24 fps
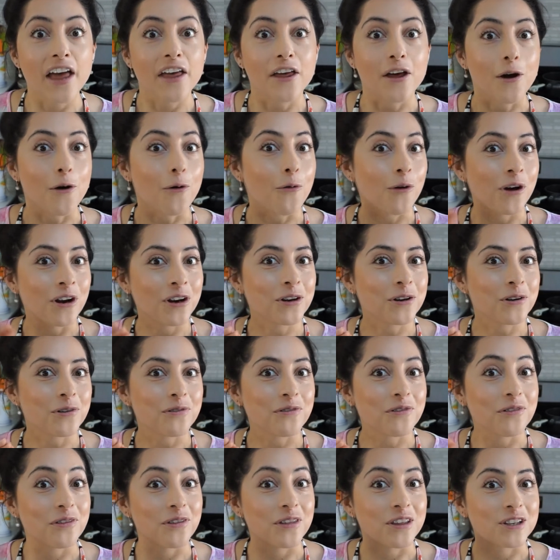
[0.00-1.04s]
one
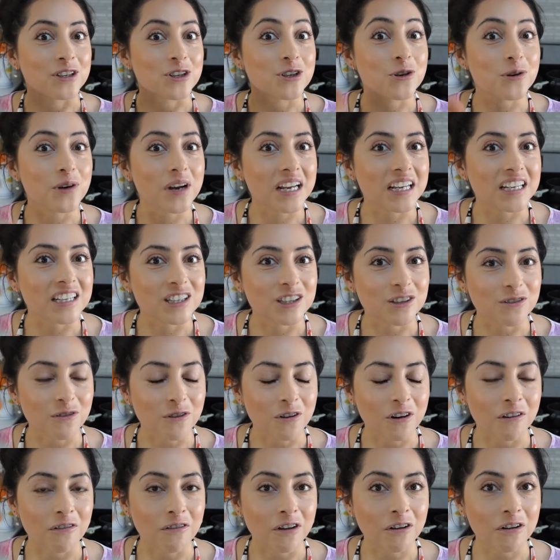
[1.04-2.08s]
of the tricks
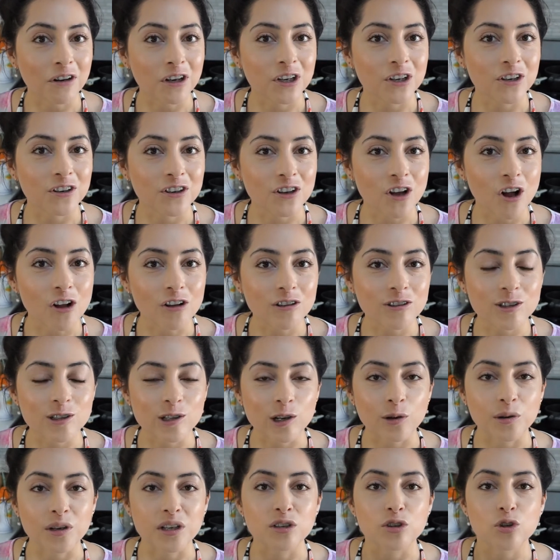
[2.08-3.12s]
for a very good
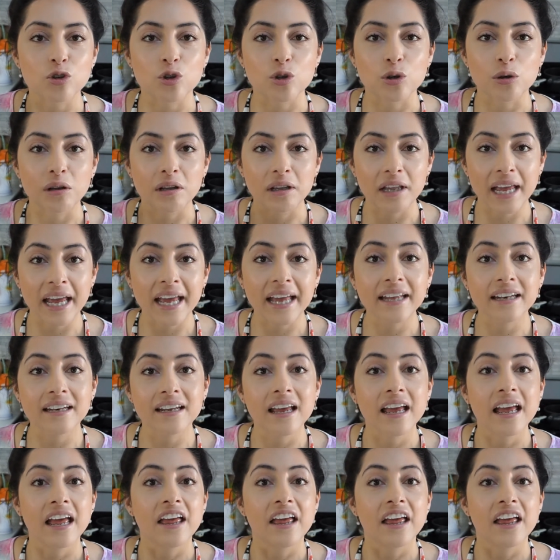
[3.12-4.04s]
coleslaw is to let